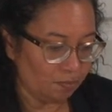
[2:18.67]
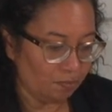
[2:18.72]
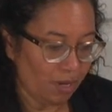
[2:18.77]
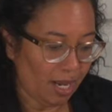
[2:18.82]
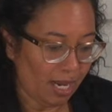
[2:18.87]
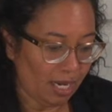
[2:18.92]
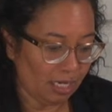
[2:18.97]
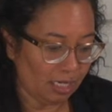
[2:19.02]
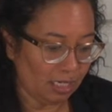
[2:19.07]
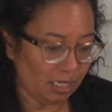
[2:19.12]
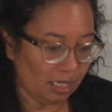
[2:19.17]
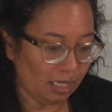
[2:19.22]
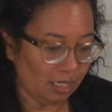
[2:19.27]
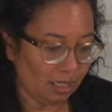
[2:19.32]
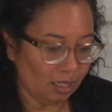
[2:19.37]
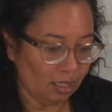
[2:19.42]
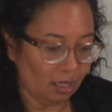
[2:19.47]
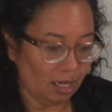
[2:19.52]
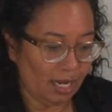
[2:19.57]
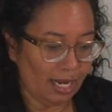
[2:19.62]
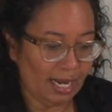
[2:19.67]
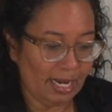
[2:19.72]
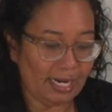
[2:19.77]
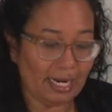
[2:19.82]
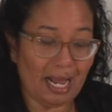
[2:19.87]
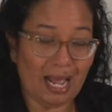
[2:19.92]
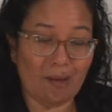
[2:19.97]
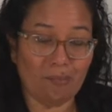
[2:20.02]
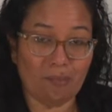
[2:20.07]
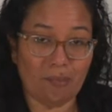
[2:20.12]
payee
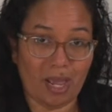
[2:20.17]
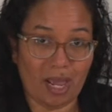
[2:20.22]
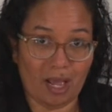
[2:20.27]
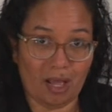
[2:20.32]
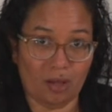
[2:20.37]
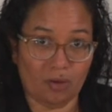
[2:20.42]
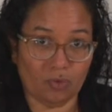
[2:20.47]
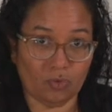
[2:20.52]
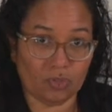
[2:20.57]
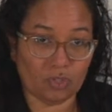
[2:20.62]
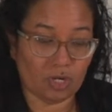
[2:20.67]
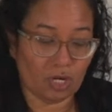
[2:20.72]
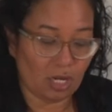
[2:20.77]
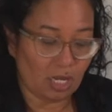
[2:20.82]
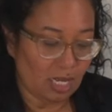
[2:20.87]
and amount.